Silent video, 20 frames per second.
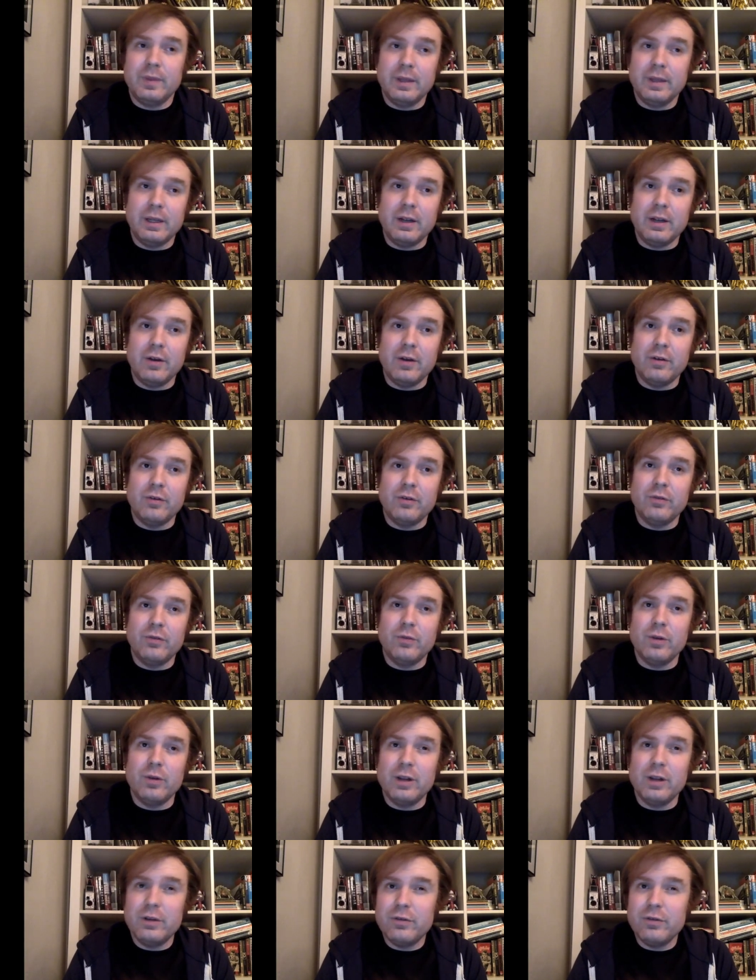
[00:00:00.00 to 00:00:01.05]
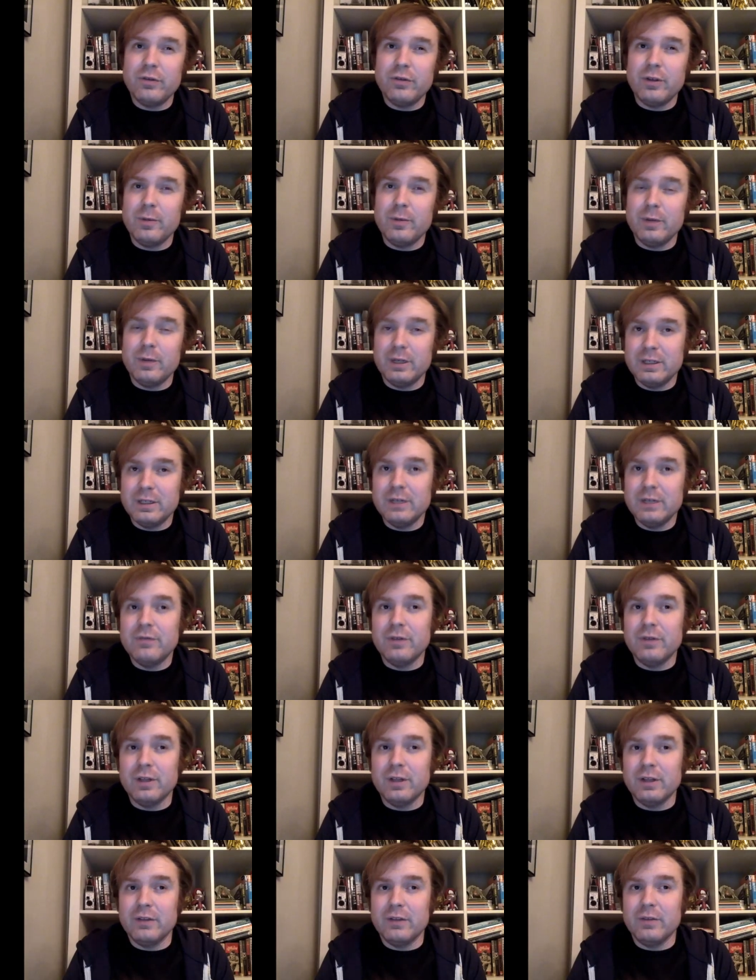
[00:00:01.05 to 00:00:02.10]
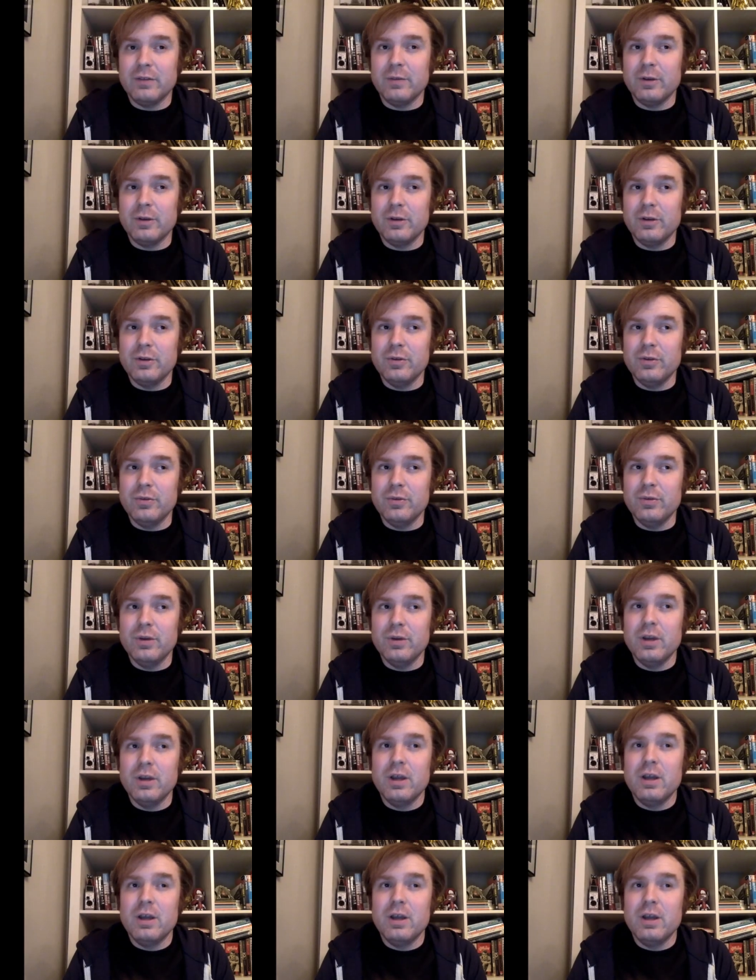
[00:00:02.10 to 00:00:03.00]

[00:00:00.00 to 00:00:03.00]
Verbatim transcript: the characters were interesting, but it did feel like someone who